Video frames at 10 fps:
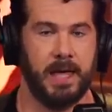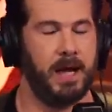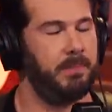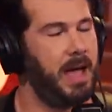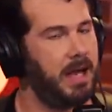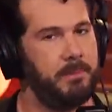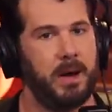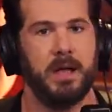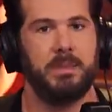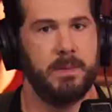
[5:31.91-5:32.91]
And I'm not
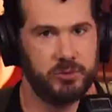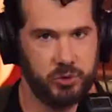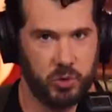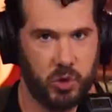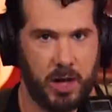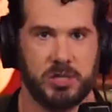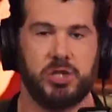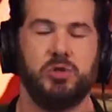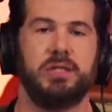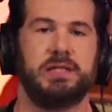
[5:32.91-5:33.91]
comparing people to a car. I'm
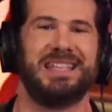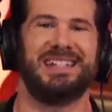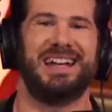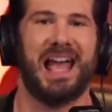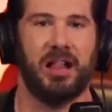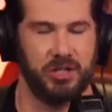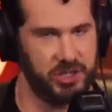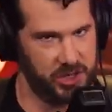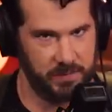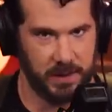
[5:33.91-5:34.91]
just using this as an
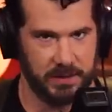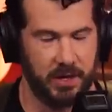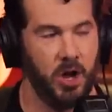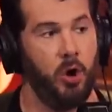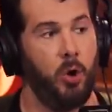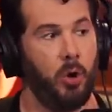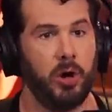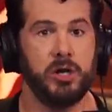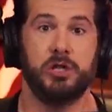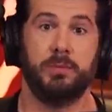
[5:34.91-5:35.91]
analogy, just to be clear.
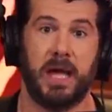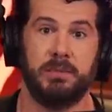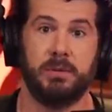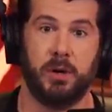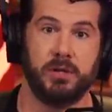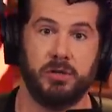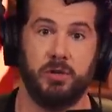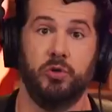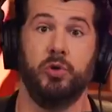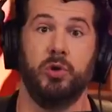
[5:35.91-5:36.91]
Or do you blame the person
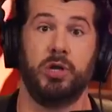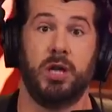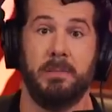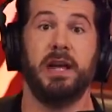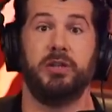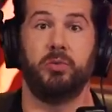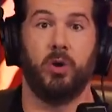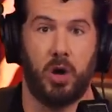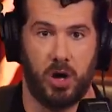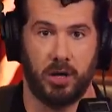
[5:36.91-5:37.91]
who committed the
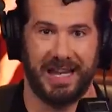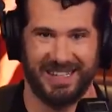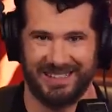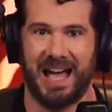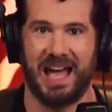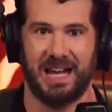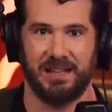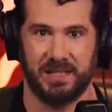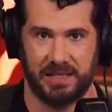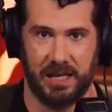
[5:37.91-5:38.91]
wrong in lying
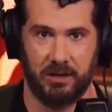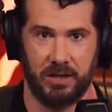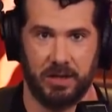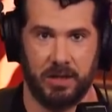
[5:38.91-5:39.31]
in the sale?